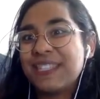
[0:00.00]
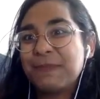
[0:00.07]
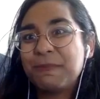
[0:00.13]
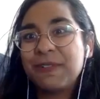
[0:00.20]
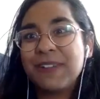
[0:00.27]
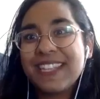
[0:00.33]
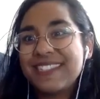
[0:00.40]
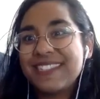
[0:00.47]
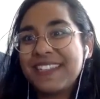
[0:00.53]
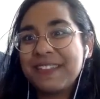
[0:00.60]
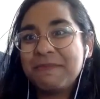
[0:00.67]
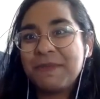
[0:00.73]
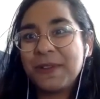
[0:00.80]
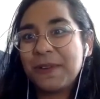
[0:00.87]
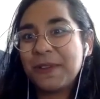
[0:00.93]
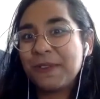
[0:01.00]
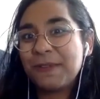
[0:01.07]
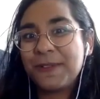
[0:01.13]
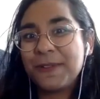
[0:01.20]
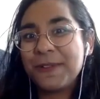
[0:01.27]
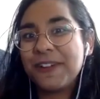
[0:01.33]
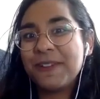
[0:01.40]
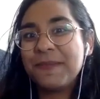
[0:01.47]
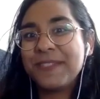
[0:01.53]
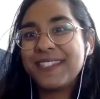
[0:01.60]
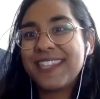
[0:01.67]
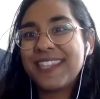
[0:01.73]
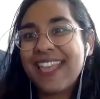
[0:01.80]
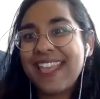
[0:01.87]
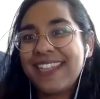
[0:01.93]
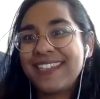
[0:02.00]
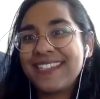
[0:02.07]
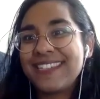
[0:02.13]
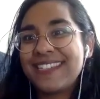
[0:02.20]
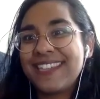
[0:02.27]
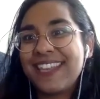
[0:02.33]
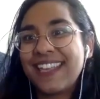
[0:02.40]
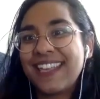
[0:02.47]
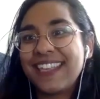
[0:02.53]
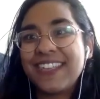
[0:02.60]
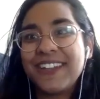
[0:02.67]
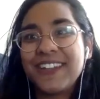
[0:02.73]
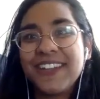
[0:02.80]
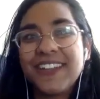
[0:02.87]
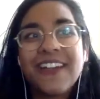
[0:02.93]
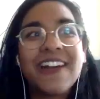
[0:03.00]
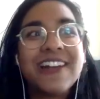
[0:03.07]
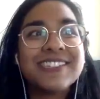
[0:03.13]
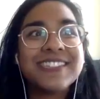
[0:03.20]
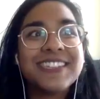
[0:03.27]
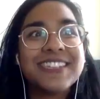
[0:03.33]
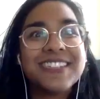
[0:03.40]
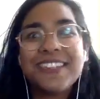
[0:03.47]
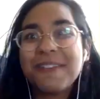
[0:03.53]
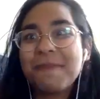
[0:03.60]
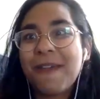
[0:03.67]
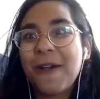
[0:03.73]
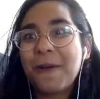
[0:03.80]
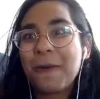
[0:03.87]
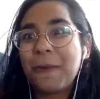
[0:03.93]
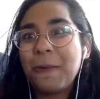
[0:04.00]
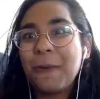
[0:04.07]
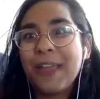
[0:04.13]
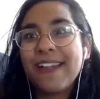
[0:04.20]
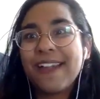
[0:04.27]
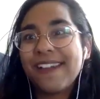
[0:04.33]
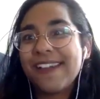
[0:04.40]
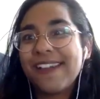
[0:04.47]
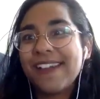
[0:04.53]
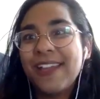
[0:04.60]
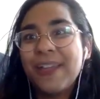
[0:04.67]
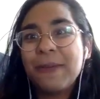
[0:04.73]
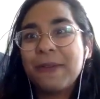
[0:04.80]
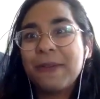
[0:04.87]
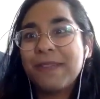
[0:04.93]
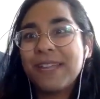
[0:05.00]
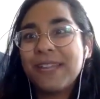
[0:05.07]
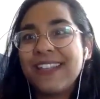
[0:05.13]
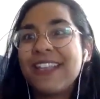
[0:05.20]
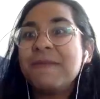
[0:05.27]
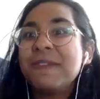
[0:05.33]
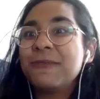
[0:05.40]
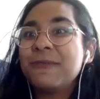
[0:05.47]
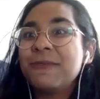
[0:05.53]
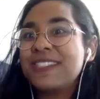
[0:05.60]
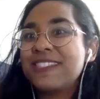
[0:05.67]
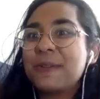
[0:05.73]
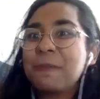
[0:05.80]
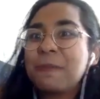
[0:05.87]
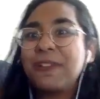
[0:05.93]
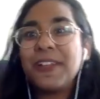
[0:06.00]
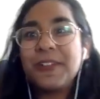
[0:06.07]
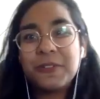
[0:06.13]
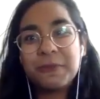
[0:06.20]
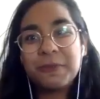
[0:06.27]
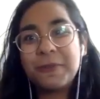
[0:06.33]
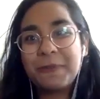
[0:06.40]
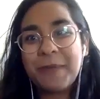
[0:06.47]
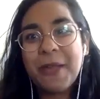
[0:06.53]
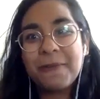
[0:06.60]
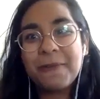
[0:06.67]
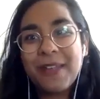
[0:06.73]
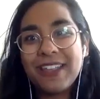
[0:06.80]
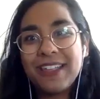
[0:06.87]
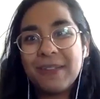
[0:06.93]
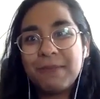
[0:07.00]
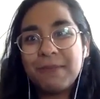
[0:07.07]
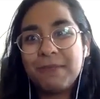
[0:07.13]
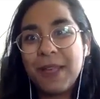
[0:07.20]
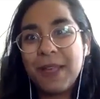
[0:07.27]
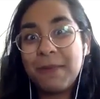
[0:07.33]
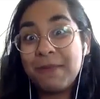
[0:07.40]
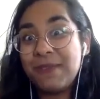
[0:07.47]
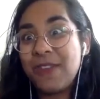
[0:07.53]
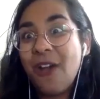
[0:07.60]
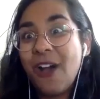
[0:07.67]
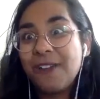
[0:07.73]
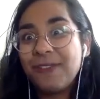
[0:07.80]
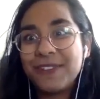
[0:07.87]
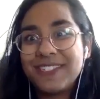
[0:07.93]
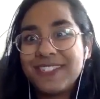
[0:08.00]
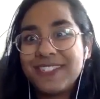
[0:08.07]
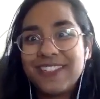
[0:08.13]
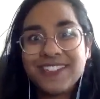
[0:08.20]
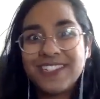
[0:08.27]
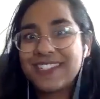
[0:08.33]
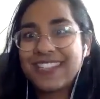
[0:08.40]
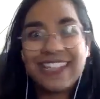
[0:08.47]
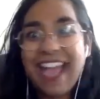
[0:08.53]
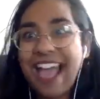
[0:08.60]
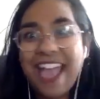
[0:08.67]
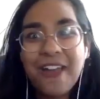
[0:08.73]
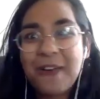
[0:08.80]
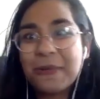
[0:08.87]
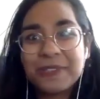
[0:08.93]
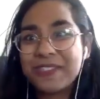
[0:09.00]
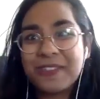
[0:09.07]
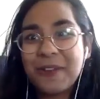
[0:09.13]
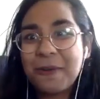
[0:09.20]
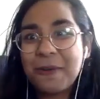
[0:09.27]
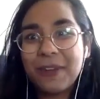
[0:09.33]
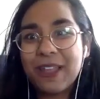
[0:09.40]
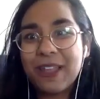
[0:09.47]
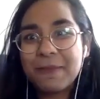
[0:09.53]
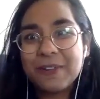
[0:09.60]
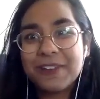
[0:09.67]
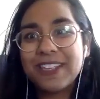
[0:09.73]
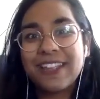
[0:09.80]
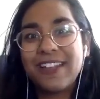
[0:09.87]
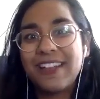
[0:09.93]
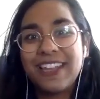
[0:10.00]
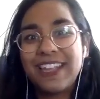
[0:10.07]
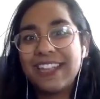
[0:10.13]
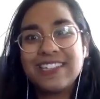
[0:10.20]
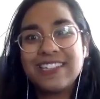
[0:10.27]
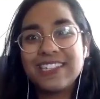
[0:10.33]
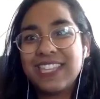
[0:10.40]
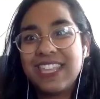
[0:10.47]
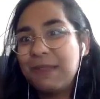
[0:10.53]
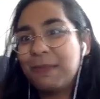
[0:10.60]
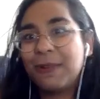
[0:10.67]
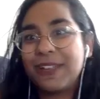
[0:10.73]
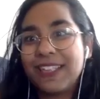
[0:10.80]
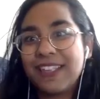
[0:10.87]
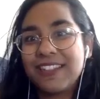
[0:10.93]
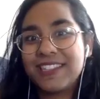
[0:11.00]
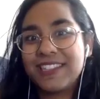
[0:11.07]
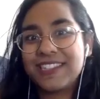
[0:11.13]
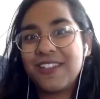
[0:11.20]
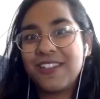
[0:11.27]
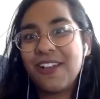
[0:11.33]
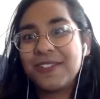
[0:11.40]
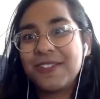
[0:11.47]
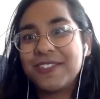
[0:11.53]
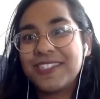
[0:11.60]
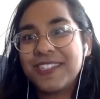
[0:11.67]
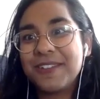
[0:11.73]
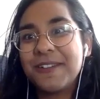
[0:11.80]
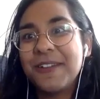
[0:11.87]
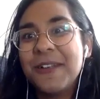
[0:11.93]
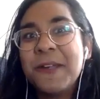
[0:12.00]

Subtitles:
present in both forms, and a curiosity about what's so pleasurable about writing a novel is that you're just like, I always know what I'm working on. I can just keep working on this novel. So